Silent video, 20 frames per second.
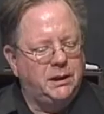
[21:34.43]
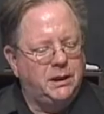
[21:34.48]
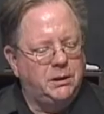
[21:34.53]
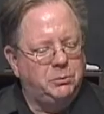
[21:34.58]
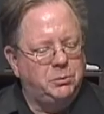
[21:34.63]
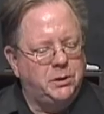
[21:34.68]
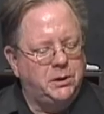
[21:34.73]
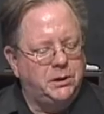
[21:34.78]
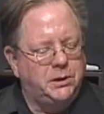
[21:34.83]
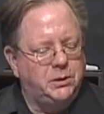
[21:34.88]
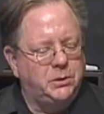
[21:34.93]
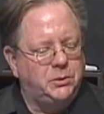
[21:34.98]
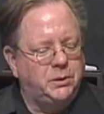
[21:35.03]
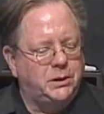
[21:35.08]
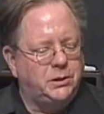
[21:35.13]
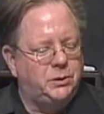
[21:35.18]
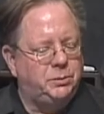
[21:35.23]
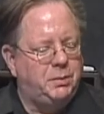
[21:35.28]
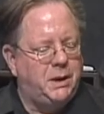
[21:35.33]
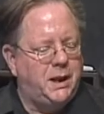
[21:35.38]
but you
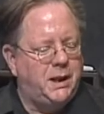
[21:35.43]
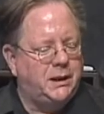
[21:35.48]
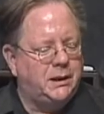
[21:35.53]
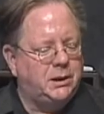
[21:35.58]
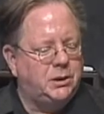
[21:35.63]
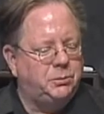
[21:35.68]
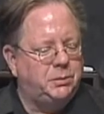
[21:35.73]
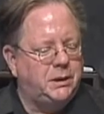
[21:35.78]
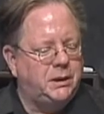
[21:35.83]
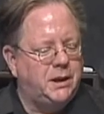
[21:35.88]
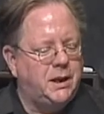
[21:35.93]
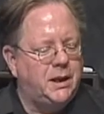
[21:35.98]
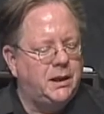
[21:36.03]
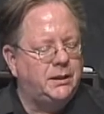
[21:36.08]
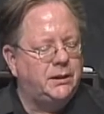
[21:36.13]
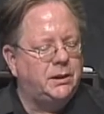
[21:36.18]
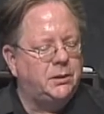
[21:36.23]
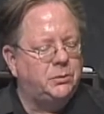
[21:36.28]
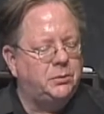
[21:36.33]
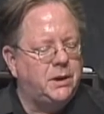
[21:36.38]
expanded
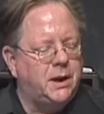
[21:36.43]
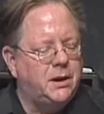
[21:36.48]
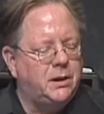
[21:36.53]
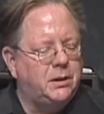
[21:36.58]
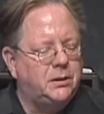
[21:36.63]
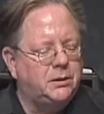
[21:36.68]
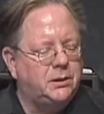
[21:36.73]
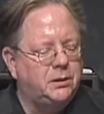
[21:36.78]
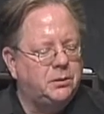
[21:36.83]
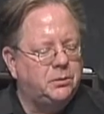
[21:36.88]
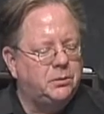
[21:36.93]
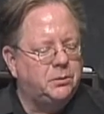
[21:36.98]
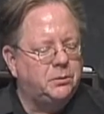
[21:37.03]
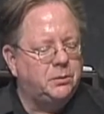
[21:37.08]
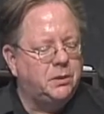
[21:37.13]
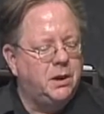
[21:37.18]
beyond the